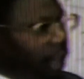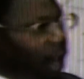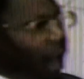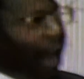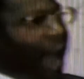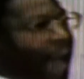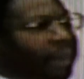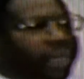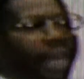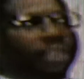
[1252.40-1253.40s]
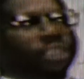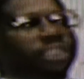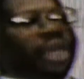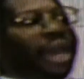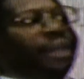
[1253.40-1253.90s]
are obligated to
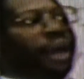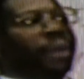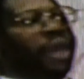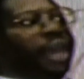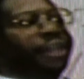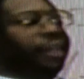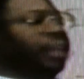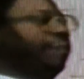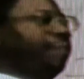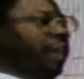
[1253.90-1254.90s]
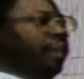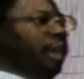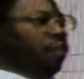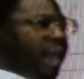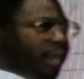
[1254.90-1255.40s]
stand up and to defend their
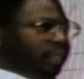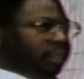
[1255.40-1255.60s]
rights.